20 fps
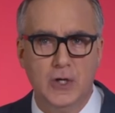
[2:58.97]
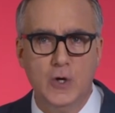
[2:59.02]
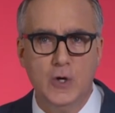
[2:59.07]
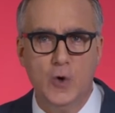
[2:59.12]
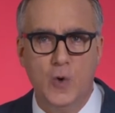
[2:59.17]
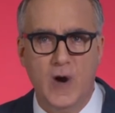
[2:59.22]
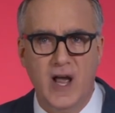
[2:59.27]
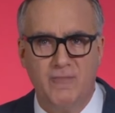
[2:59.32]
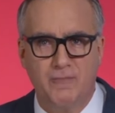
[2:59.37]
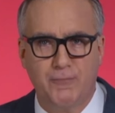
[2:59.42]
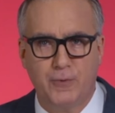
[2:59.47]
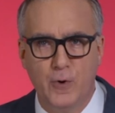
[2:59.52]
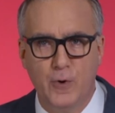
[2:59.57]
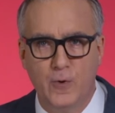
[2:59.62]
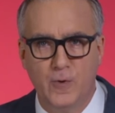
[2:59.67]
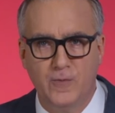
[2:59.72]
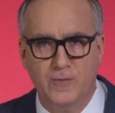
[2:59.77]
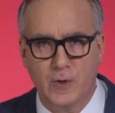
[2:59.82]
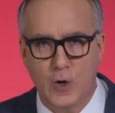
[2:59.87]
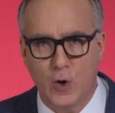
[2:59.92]
too, have
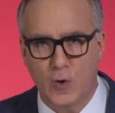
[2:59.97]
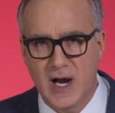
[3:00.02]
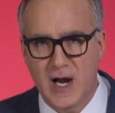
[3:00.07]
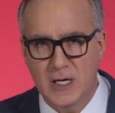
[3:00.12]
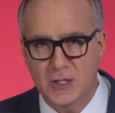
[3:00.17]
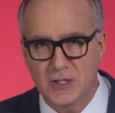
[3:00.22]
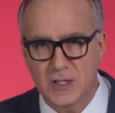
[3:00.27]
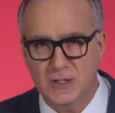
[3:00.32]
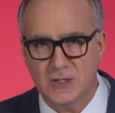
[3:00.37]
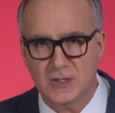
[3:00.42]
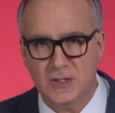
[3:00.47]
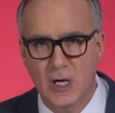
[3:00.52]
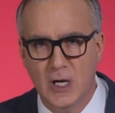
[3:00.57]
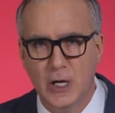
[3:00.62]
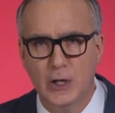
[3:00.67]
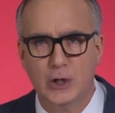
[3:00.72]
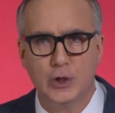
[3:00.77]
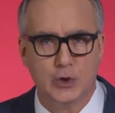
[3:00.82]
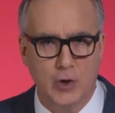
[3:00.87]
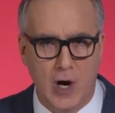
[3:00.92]
proved courageous.
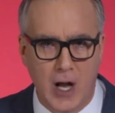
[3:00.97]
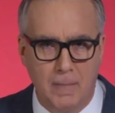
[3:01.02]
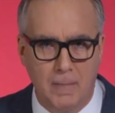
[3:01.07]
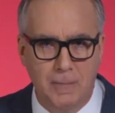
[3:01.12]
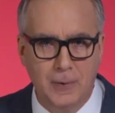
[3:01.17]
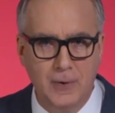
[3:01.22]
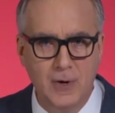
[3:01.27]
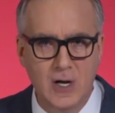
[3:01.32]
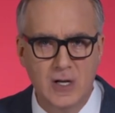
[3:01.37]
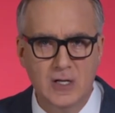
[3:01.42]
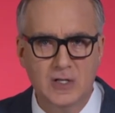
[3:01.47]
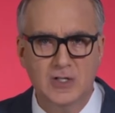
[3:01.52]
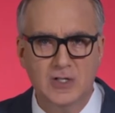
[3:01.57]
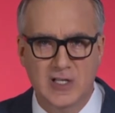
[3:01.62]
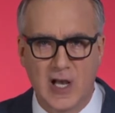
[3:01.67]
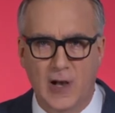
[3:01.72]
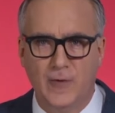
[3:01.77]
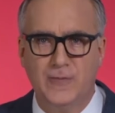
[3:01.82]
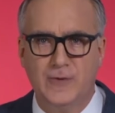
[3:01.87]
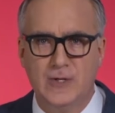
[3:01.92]
Trump,
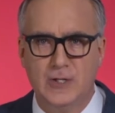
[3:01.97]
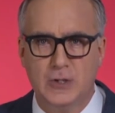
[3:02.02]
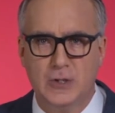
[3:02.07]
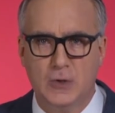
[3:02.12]
self